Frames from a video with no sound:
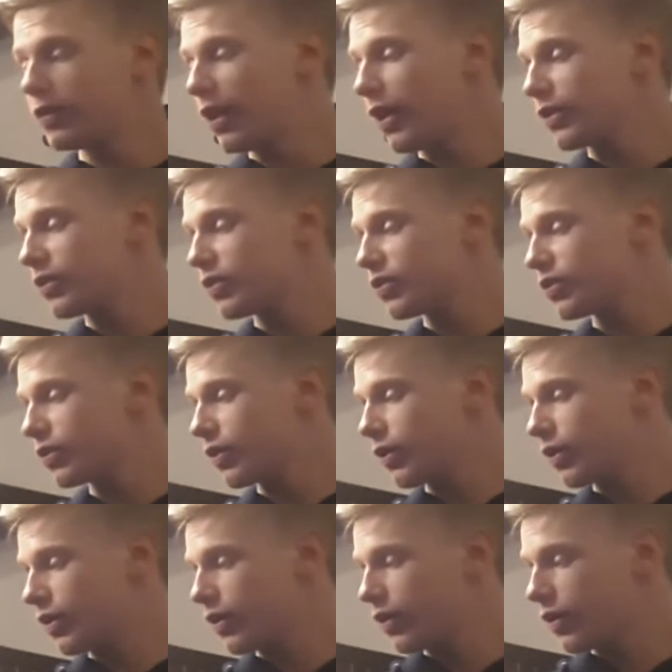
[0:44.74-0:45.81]
that
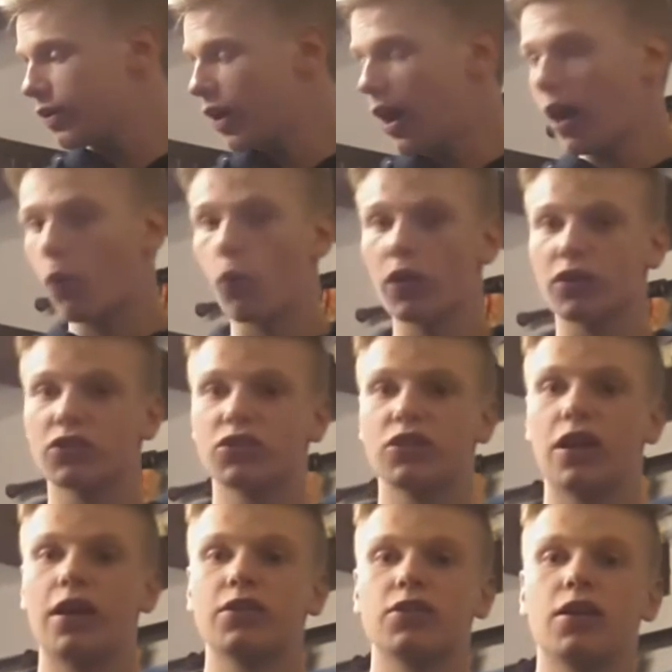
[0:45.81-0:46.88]
guy which
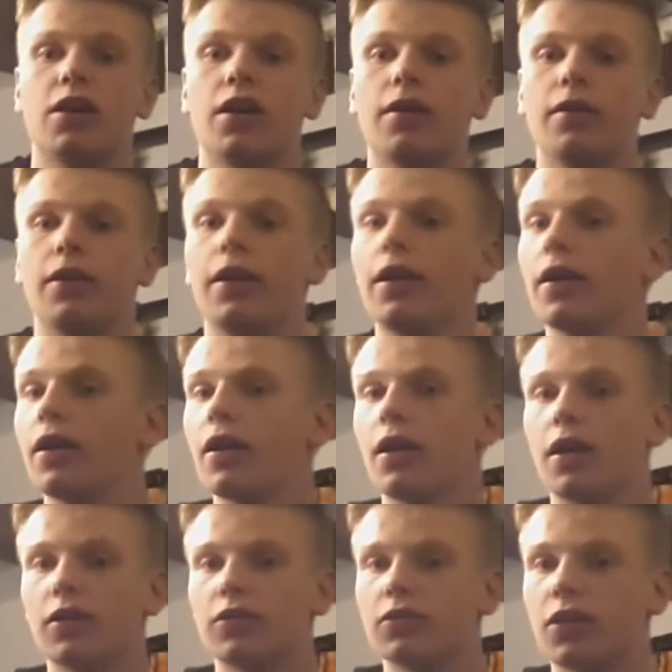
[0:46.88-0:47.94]
has a,
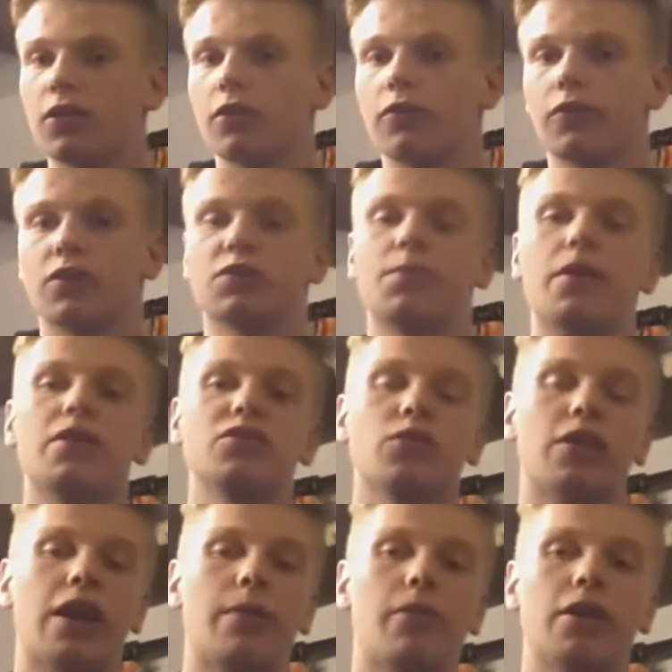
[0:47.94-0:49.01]
a ton of experience
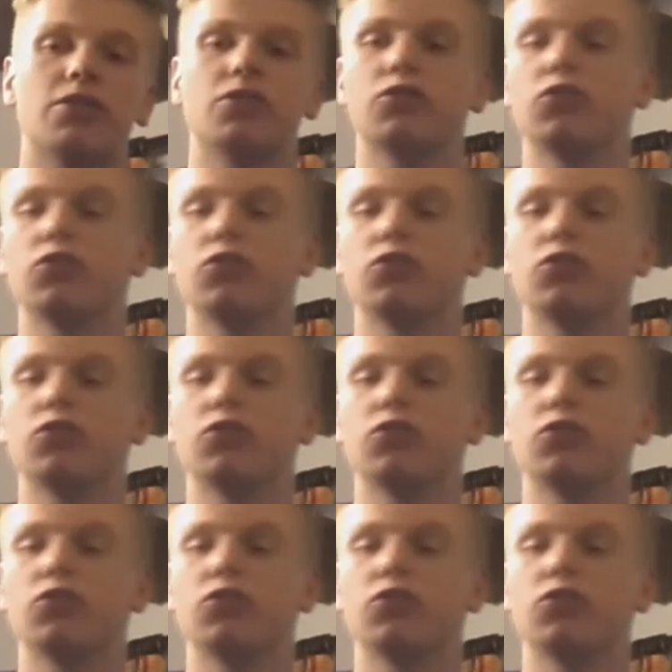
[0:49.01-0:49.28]
with cameras,